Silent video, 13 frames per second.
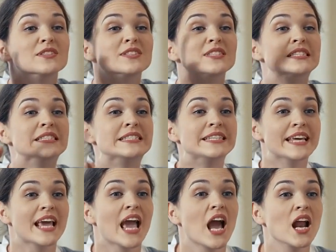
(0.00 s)
And you know
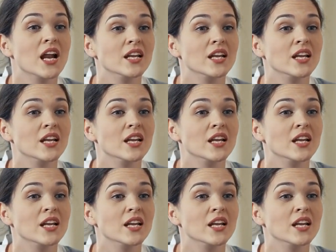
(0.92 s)
what?